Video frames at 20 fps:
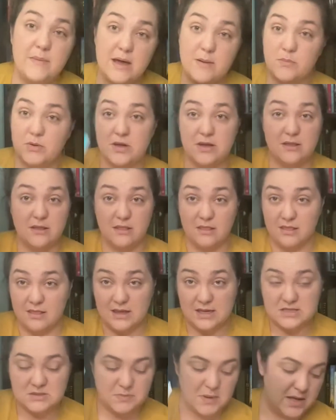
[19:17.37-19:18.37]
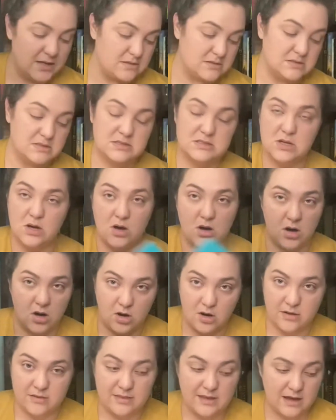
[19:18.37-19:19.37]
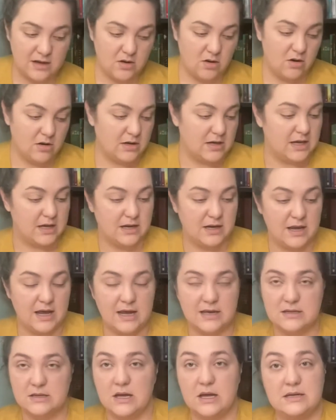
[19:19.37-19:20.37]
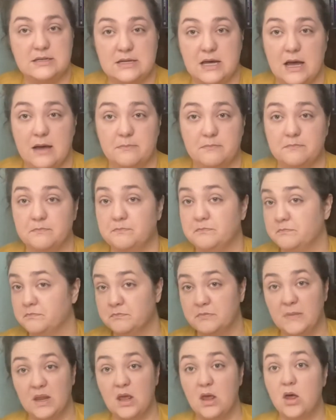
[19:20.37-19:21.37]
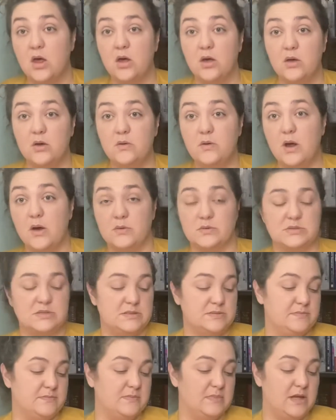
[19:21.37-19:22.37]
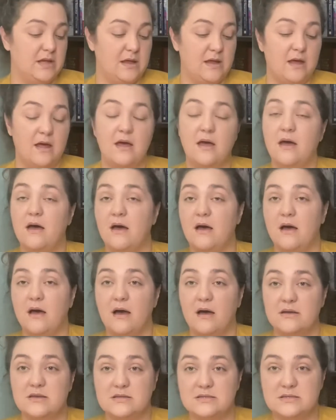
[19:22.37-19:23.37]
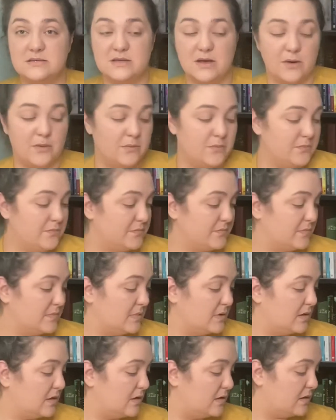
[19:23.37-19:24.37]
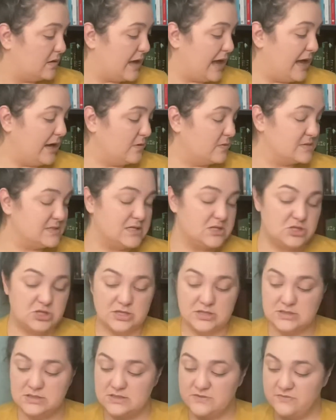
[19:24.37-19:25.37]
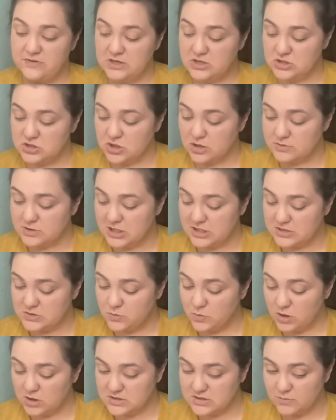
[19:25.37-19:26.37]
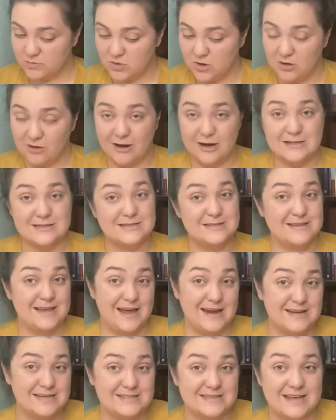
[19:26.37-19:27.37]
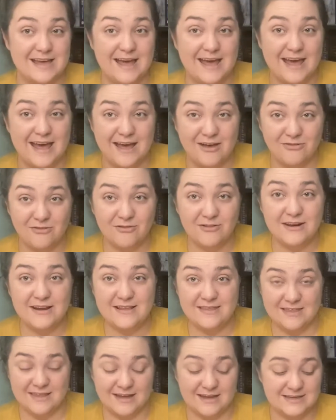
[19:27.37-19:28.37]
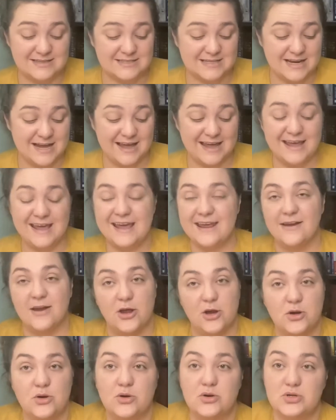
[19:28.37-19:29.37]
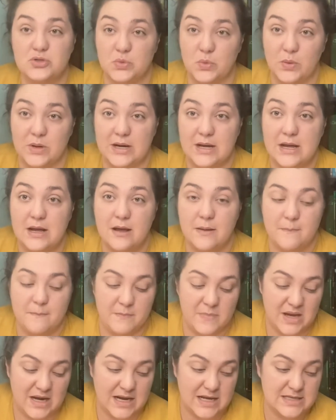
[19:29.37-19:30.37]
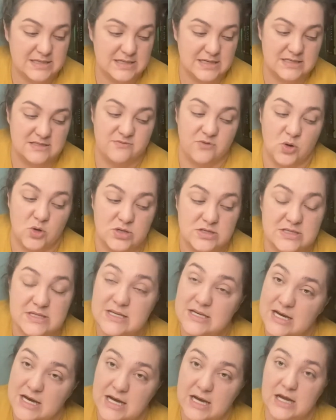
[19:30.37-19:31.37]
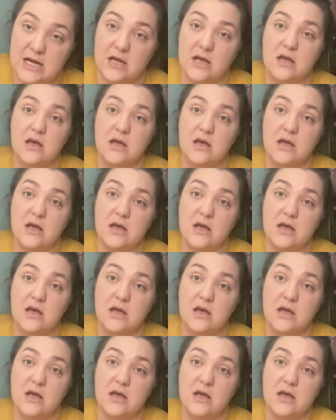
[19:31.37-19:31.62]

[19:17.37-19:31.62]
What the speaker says: put these buttons on that cardigan at a time. Who knows? So acquisitions, finished objects, works in progress. That is everything today in under 20 minutes as far as the knitting,